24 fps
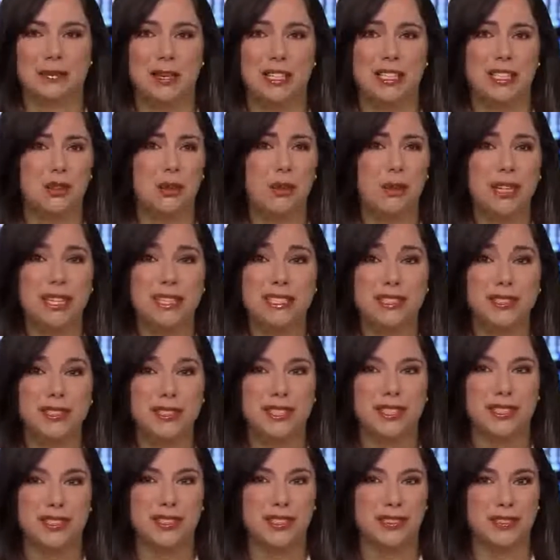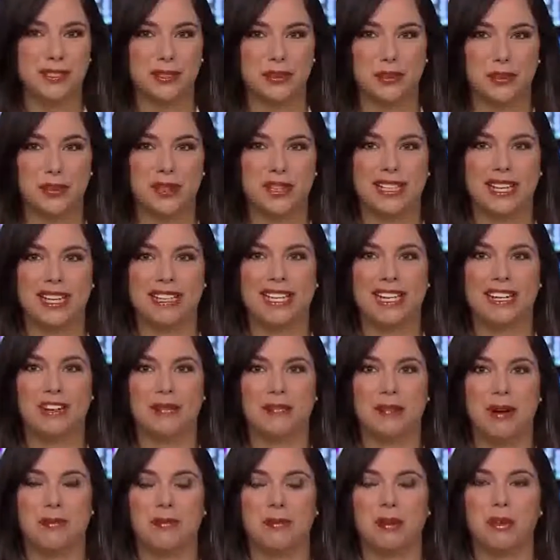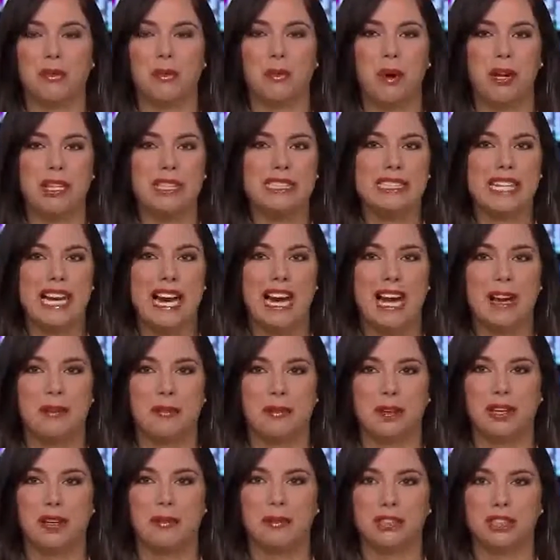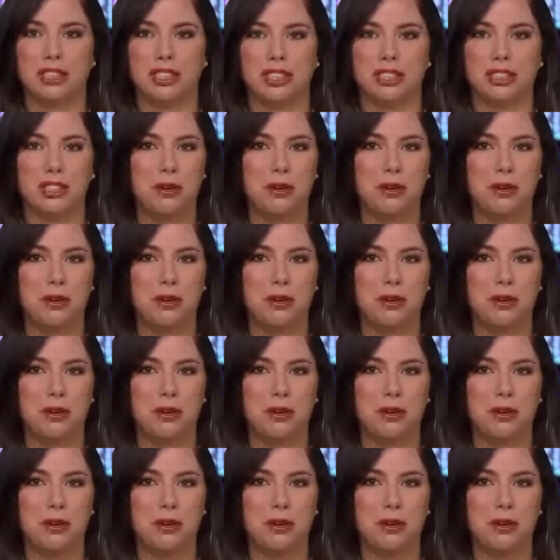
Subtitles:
In 22 years of schooling, I can't remember one time where it was just so